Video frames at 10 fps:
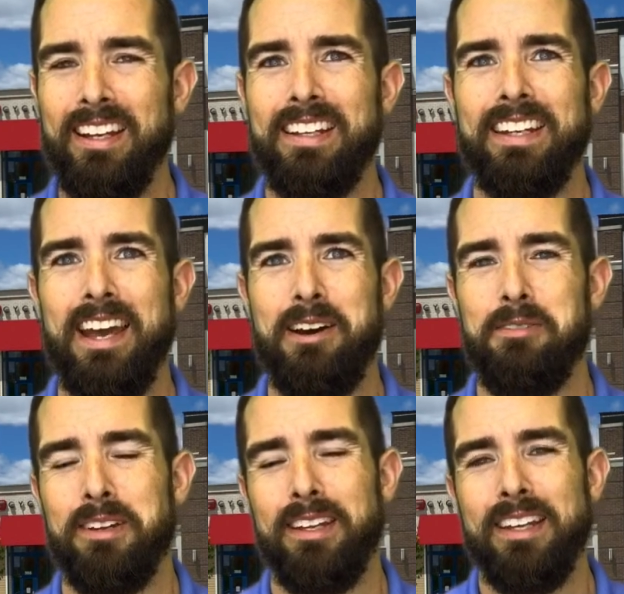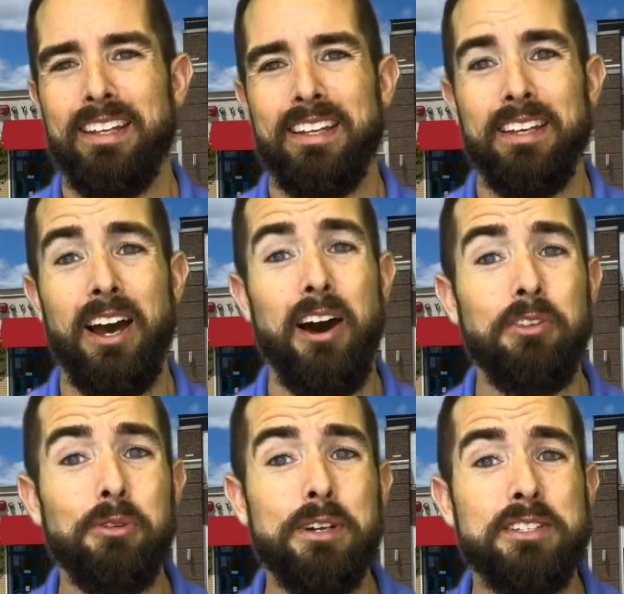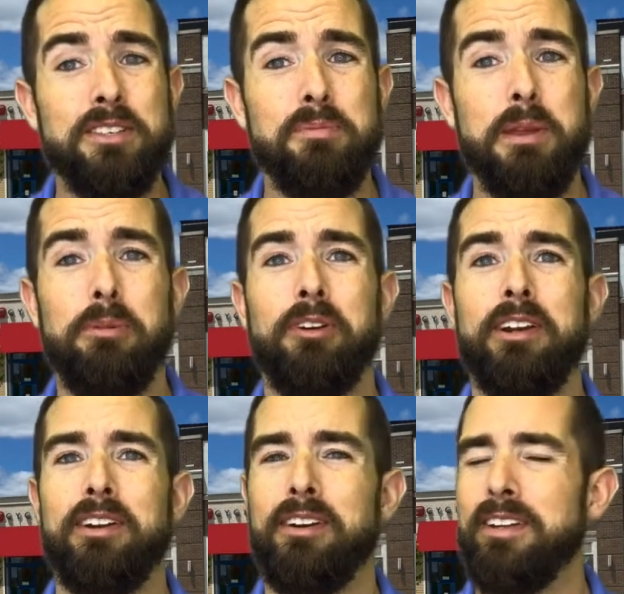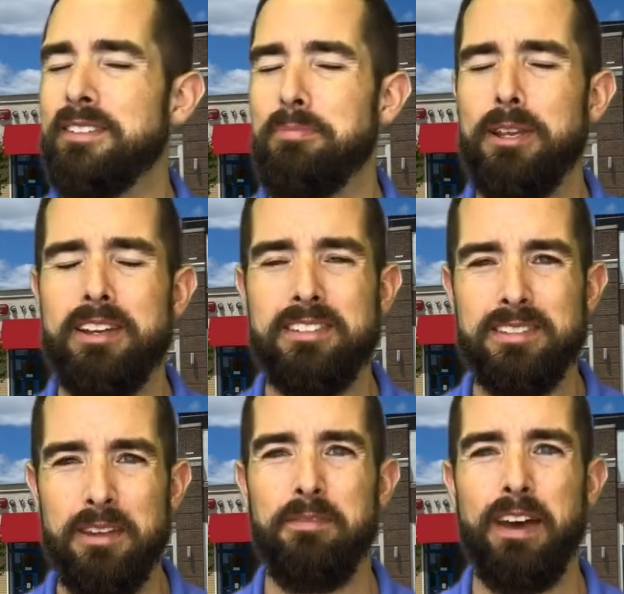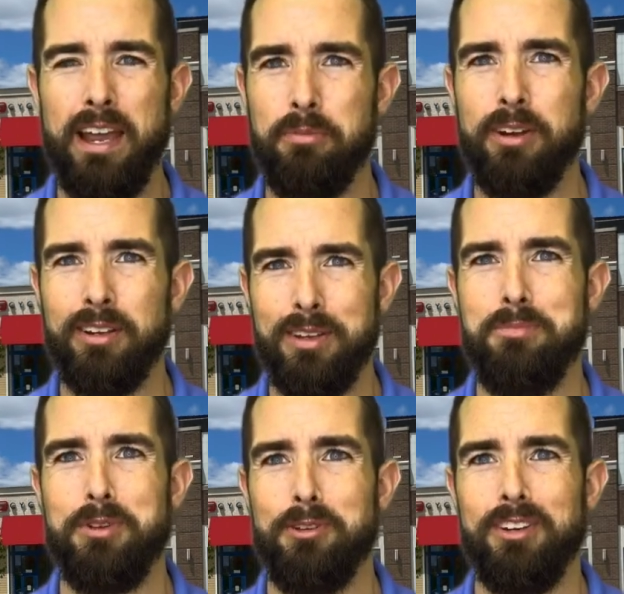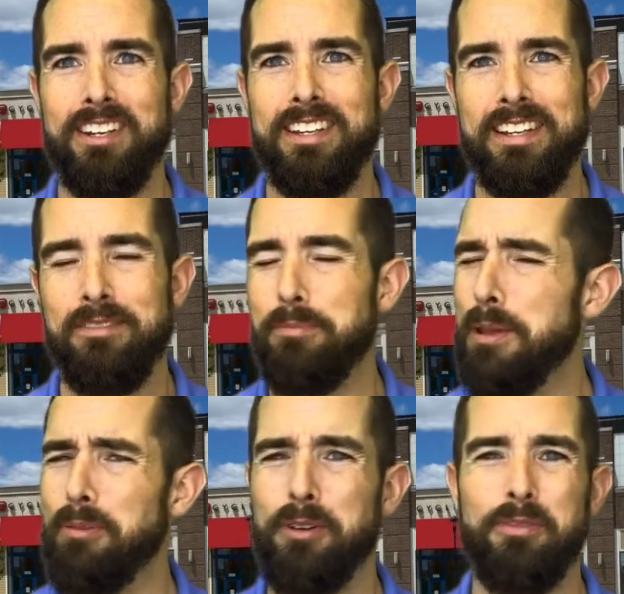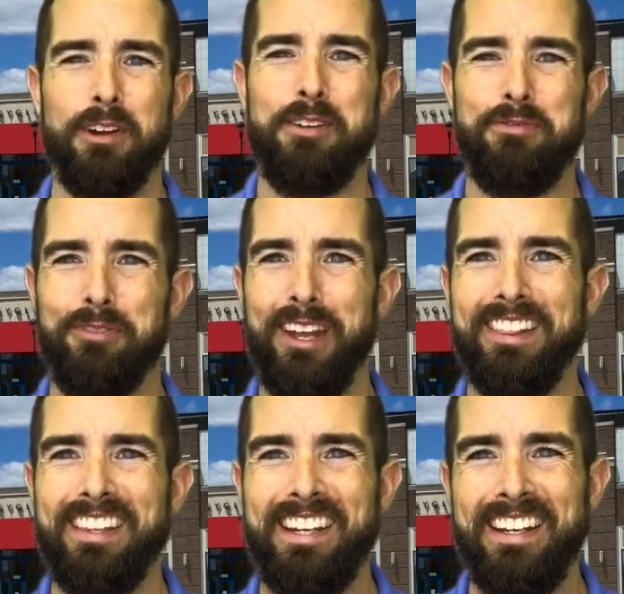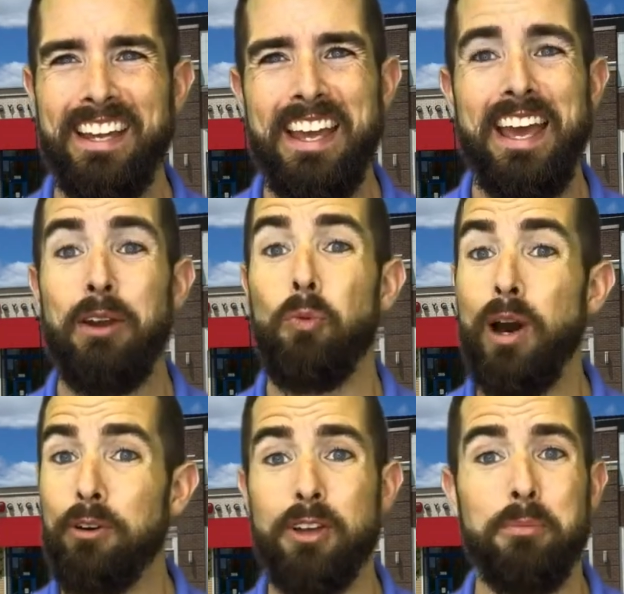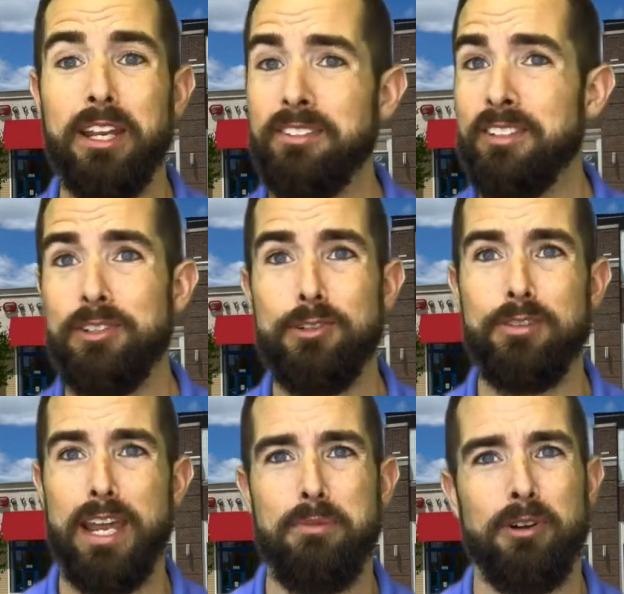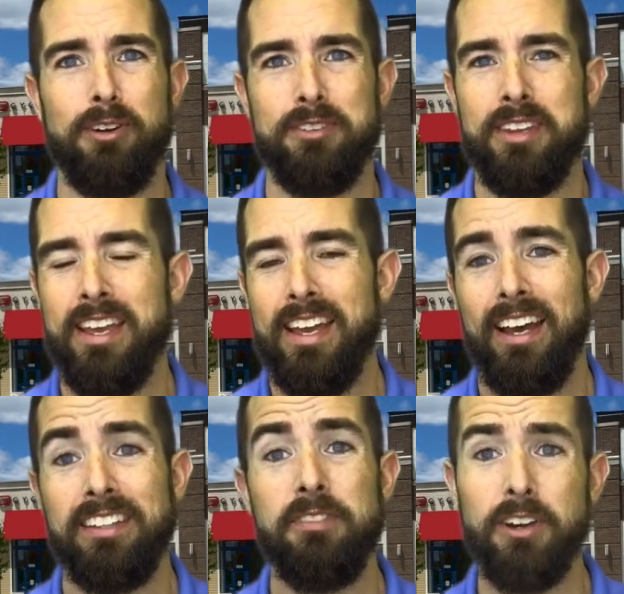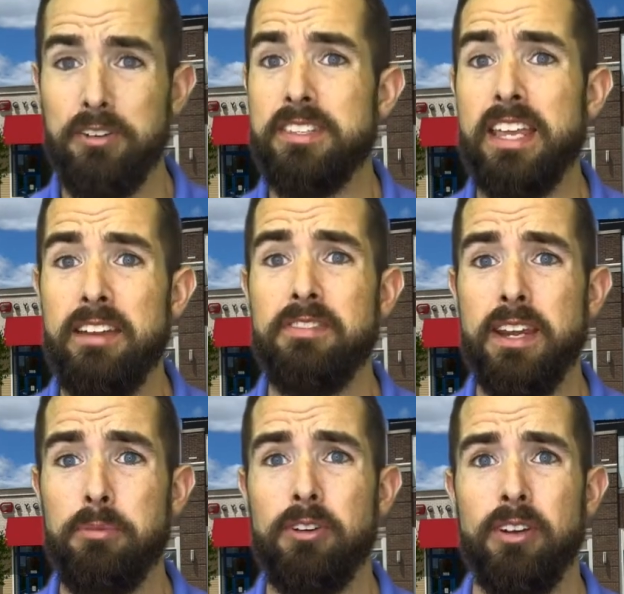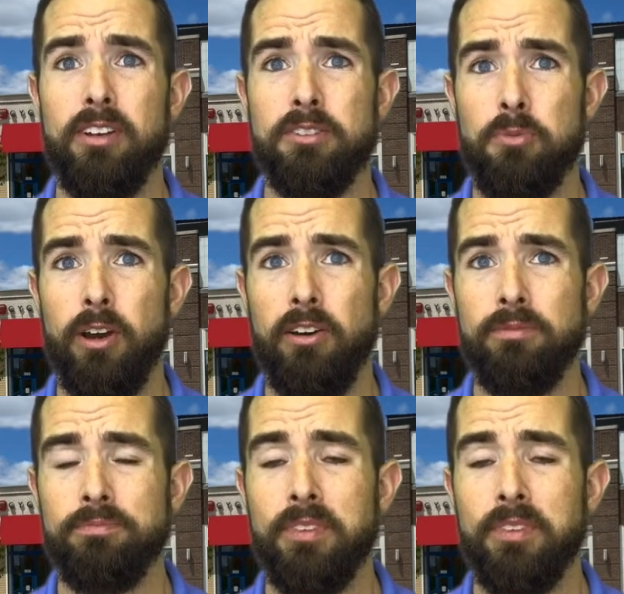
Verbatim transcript: Now, other reasons people are here is because it's a vibrant community. People are very friendly and welcoming to new neighbors. It's a very safe neighborhood as well.